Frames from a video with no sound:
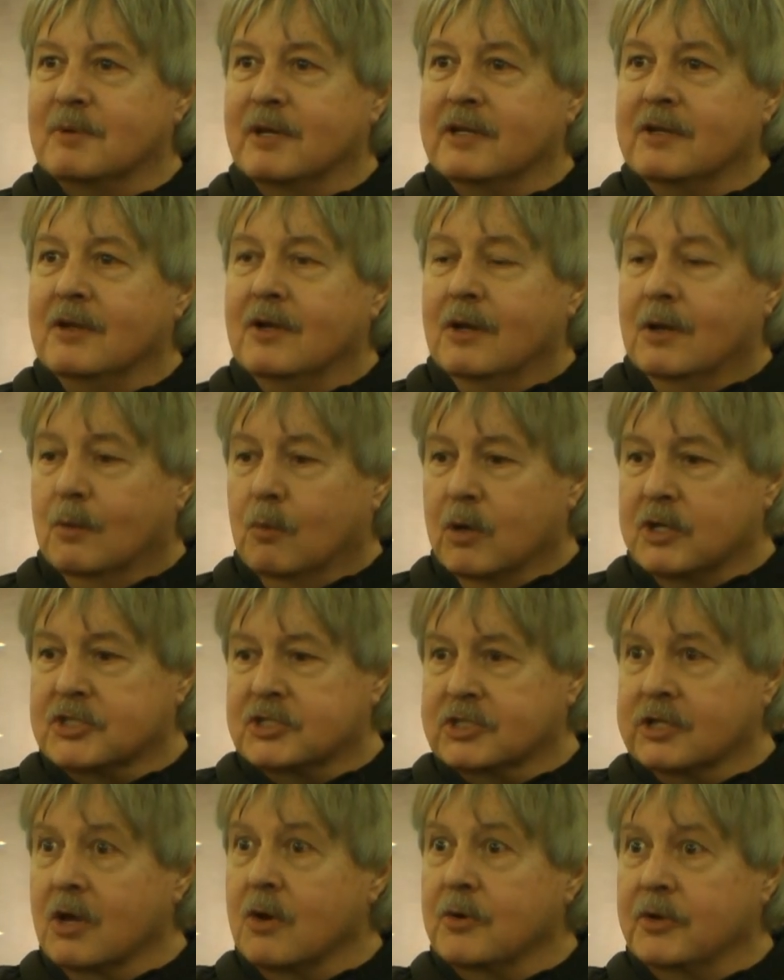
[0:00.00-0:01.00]
but what's
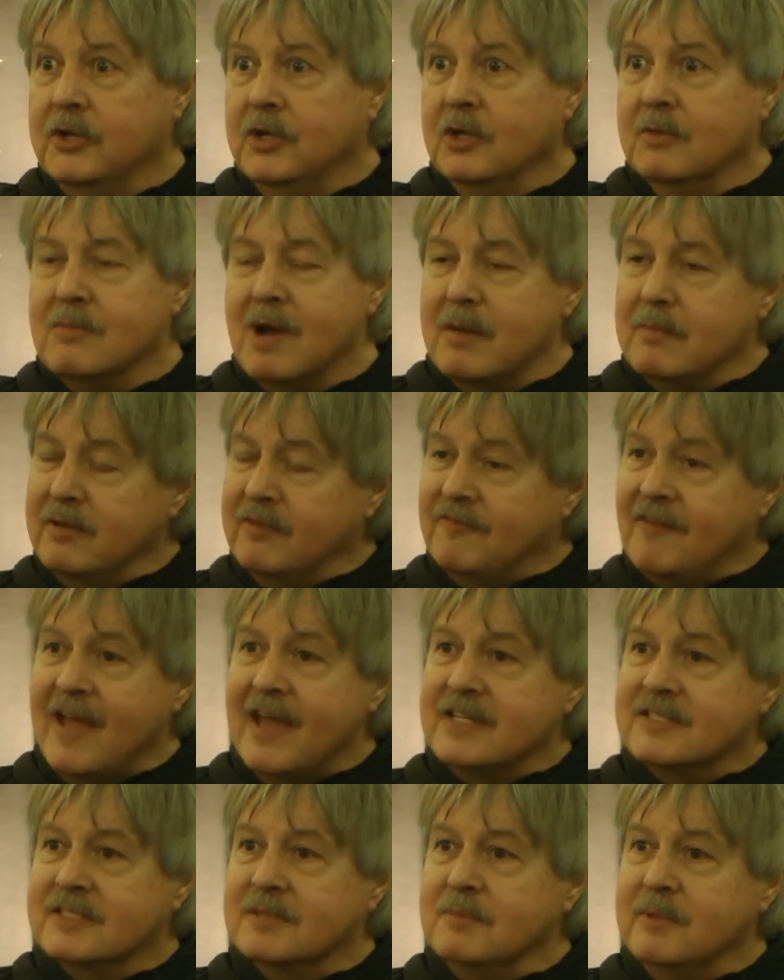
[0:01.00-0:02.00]
slow to you might be
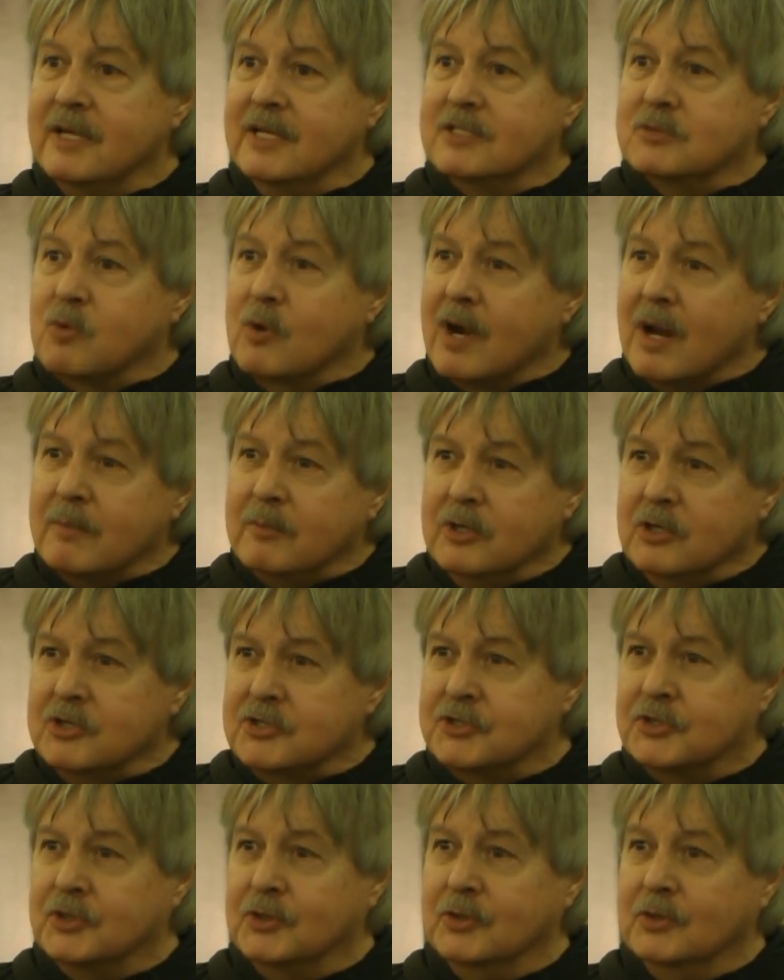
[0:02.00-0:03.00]
fast to me. It's what I'm
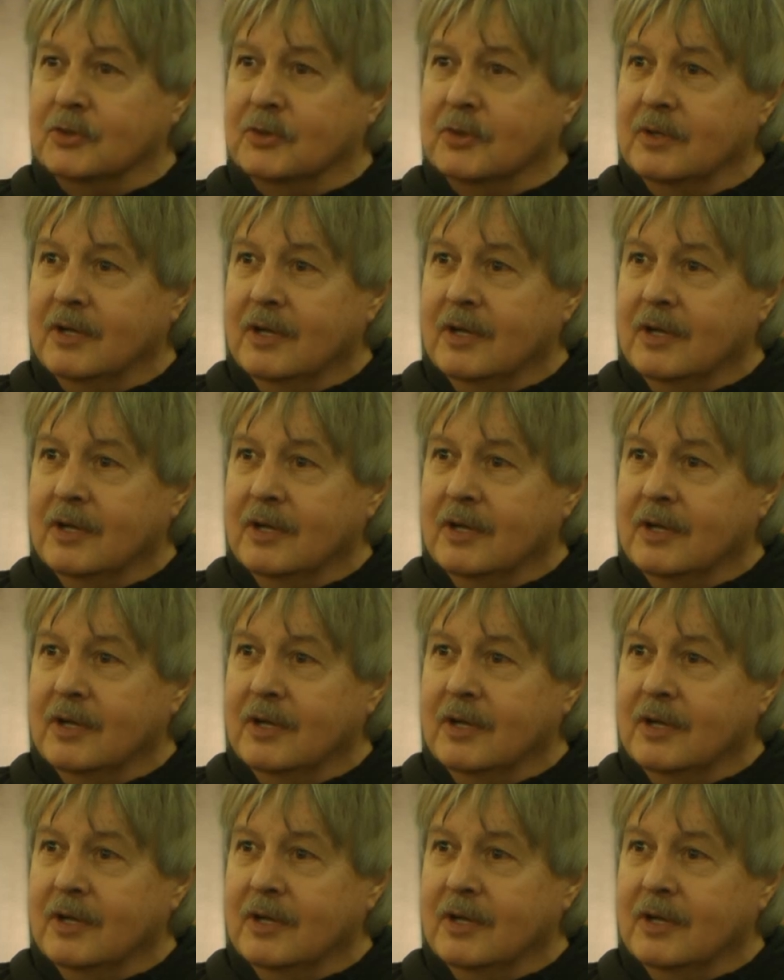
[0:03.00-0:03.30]
used to."